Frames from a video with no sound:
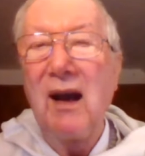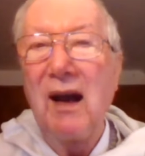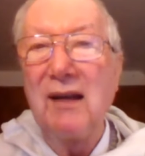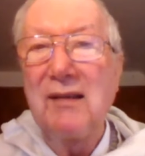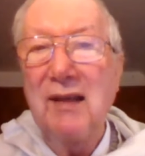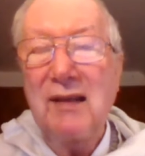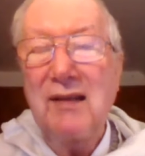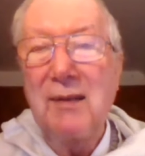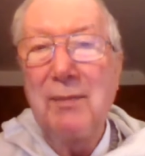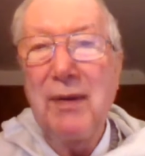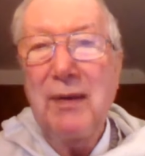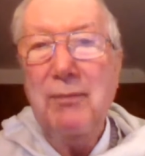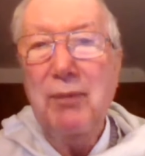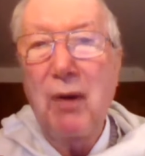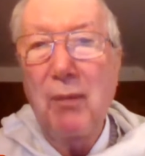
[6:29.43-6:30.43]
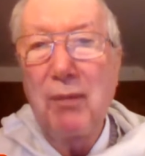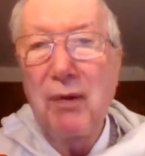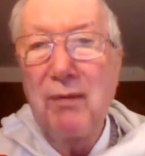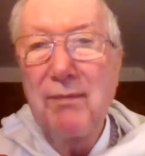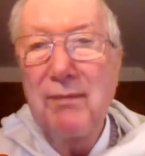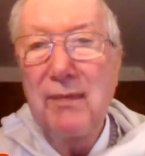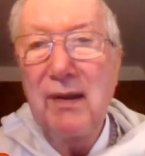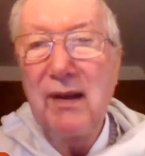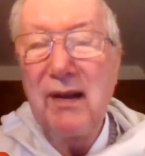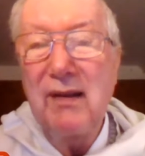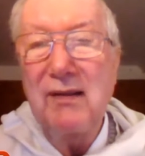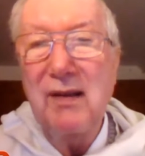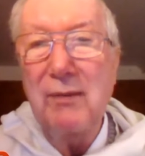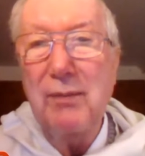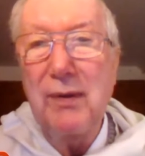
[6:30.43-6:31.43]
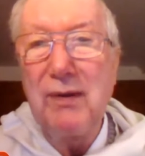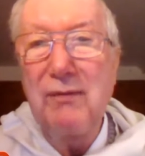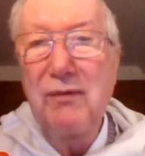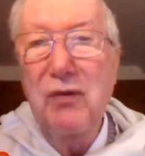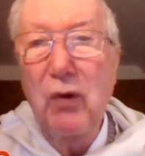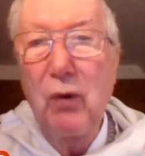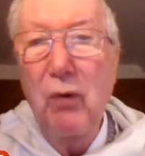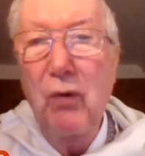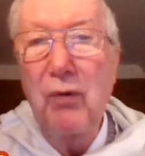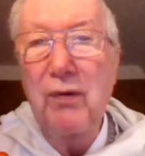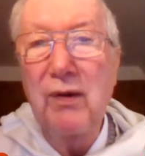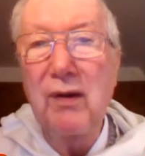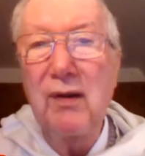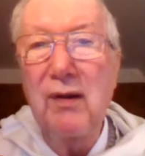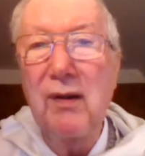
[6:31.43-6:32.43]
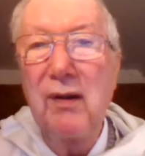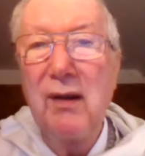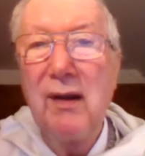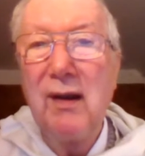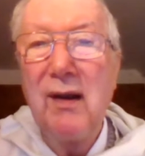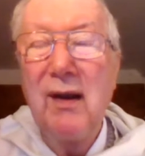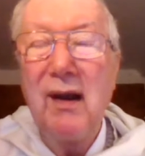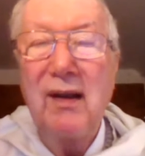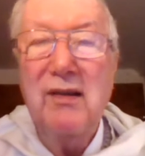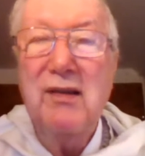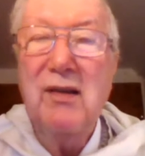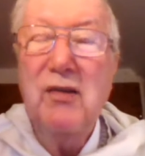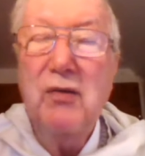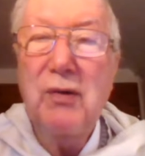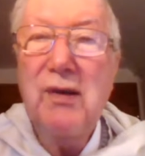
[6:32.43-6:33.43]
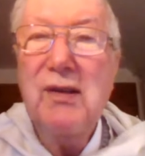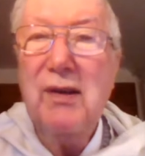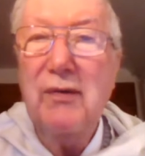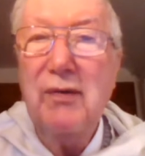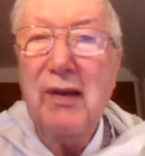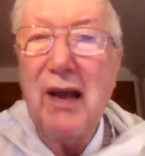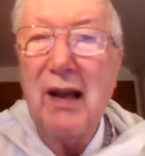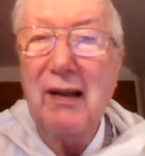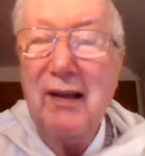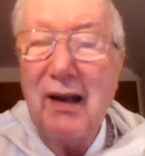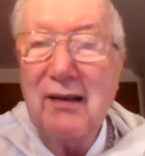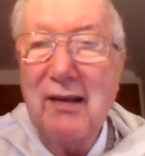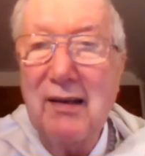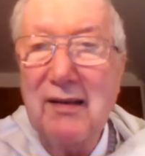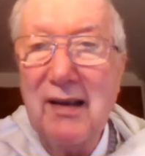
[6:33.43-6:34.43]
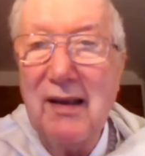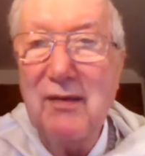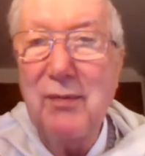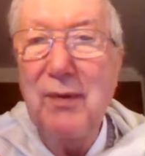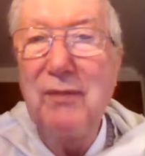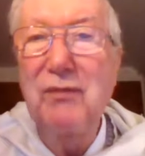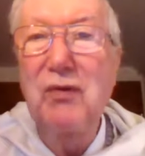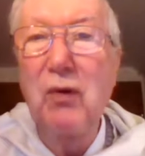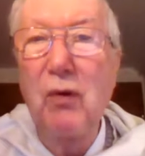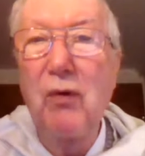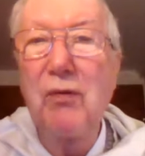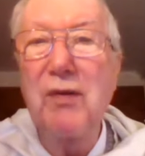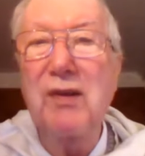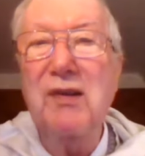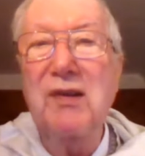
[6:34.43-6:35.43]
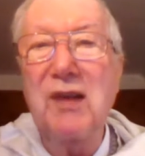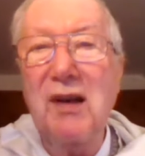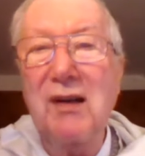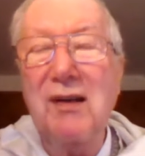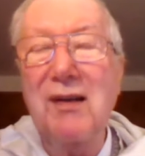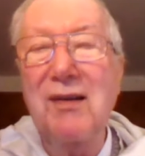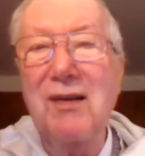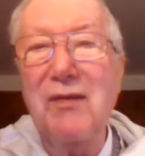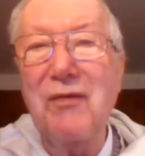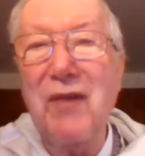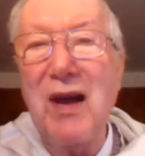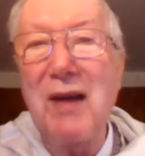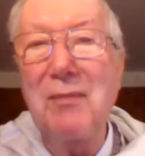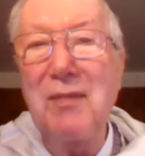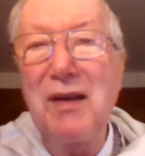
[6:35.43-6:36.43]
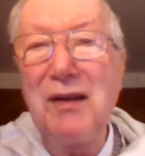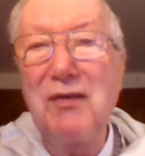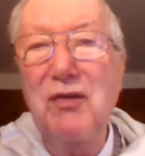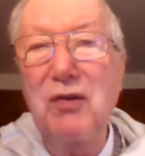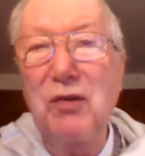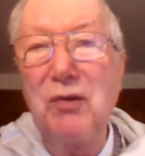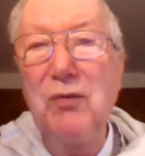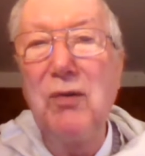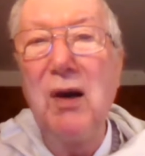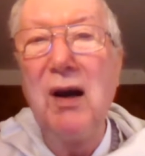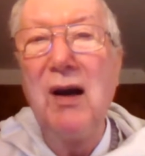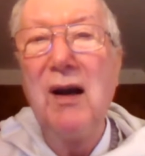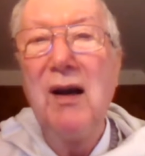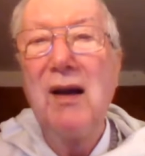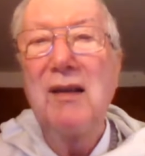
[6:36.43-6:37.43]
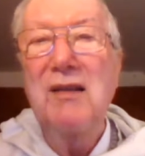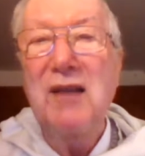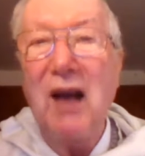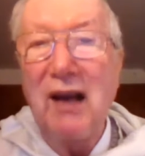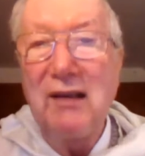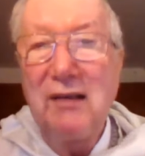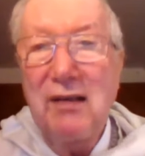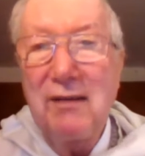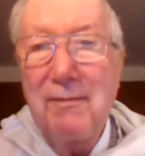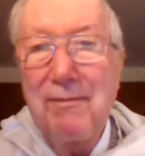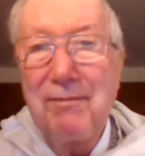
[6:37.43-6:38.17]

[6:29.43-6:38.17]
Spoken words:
I think the big problem is that we've drawn, as St. Teresa of Calcutta says, we've drawn the circle of the family too tight.